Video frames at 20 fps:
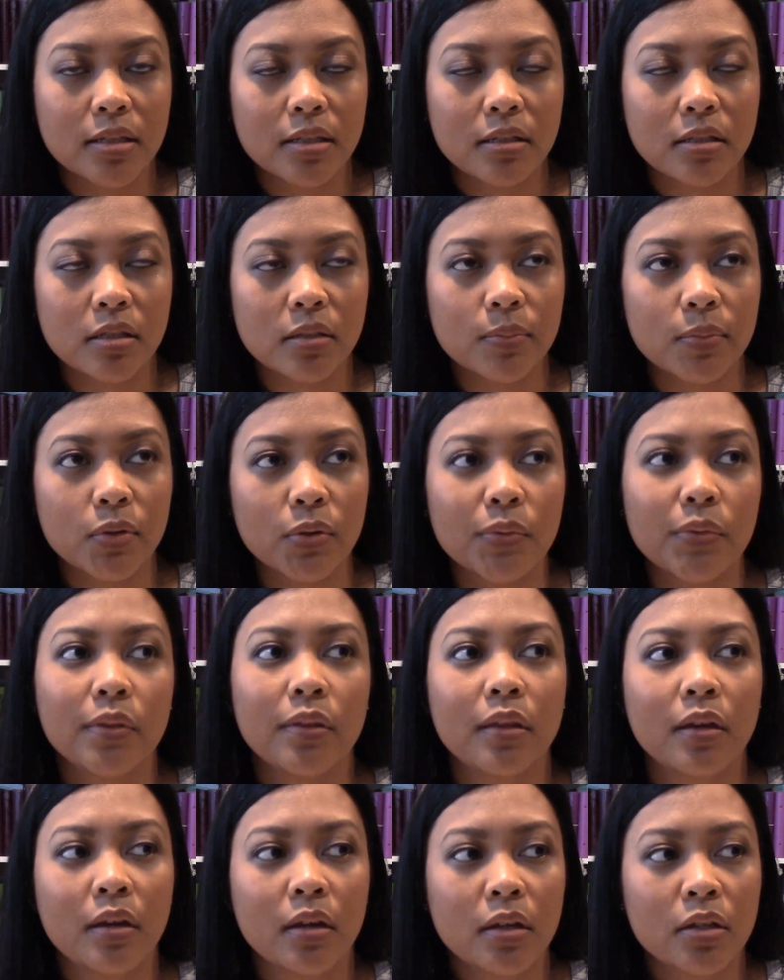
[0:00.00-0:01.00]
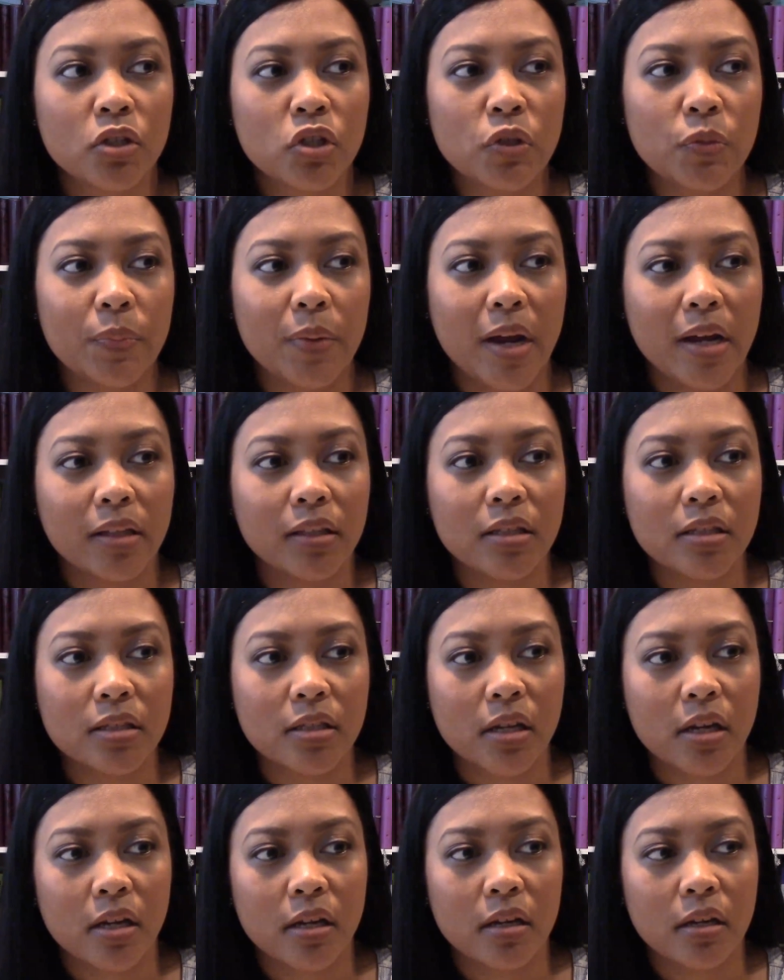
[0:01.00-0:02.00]
and smooth to practice
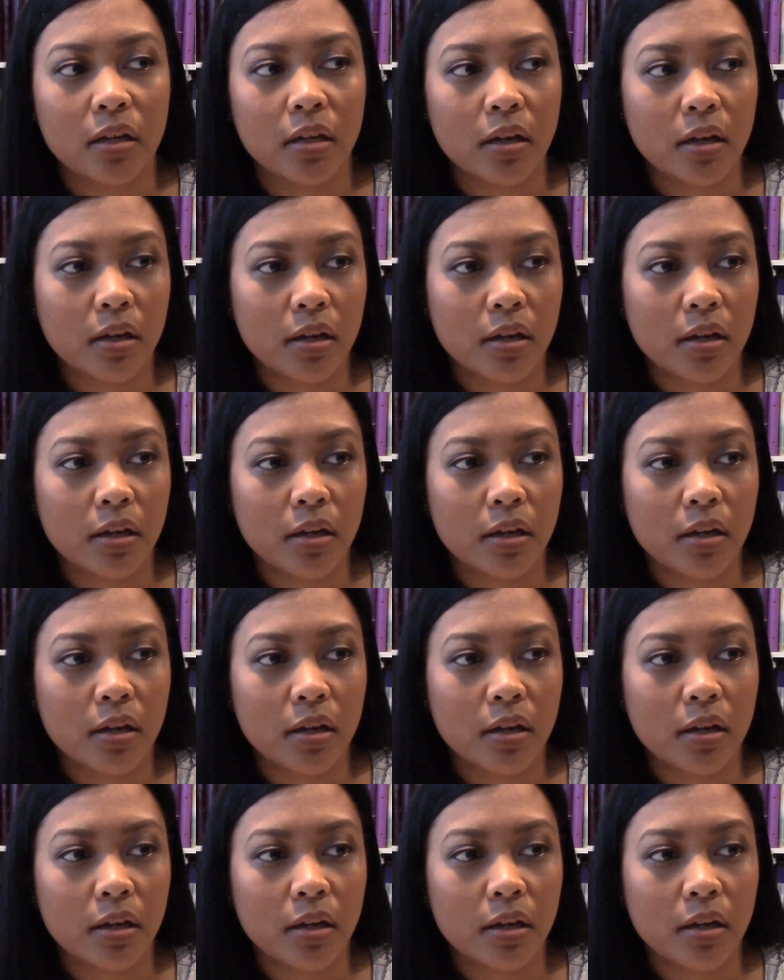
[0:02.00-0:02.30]
on.